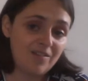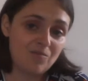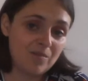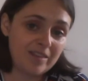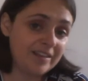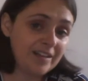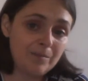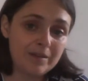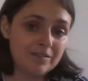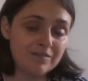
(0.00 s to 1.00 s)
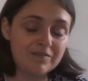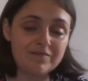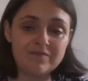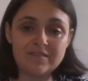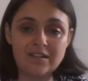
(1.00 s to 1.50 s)
with a little bit
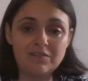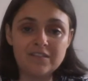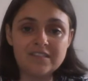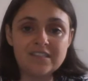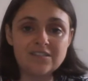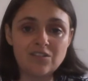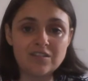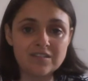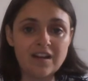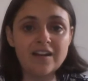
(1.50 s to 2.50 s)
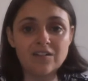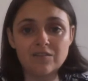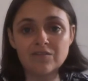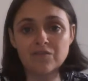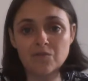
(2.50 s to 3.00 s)
of selflessness on the side
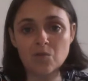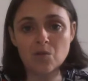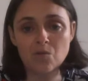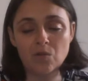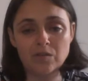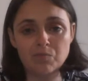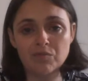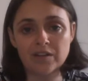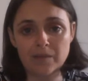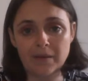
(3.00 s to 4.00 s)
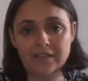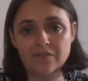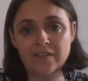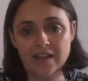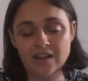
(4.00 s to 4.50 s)
of what's broadly best
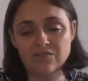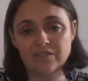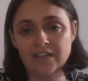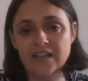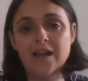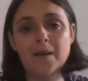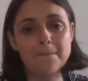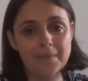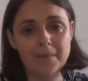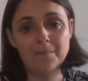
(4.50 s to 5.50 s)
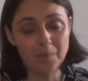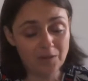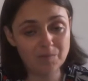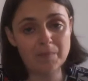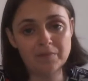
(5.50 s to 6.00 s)
for their country. But
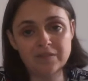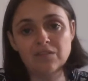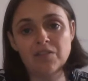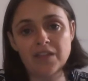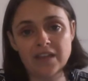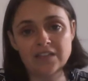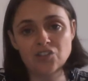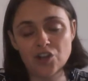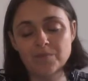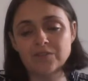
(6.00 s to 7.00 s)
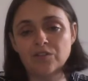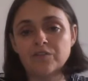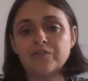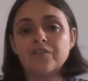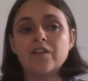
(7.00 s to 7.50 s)
most people still think in terms
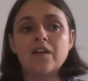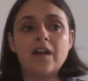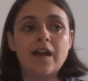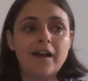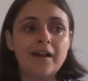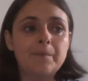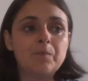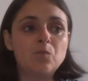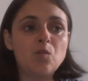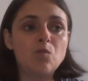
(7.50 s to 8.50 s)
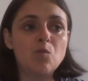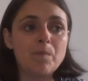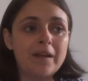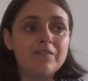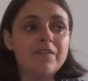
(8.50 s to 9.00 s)
of what will
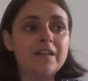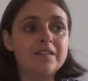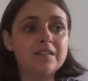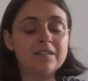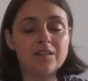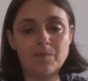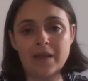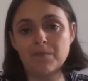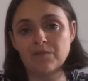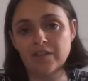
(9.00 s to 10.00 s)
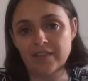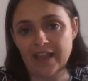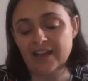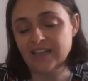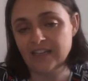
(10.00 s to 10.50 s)
benefit the people that
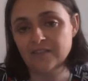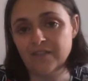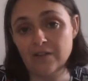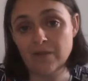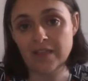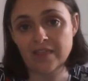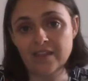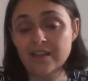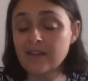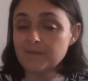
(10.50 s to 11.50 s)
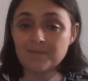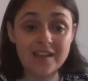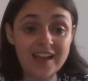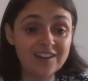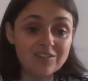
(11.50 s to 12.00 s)
they identify with.
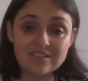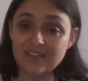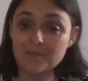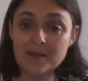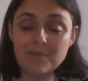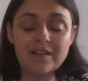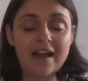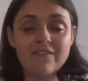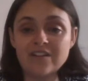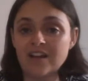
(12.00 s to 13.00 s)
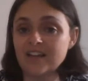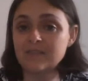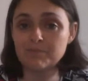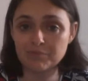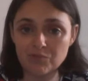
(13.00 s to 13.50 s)
And look, some people have a nice
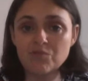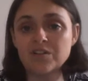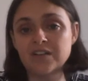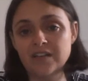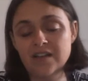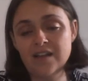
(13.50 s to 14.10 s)
broad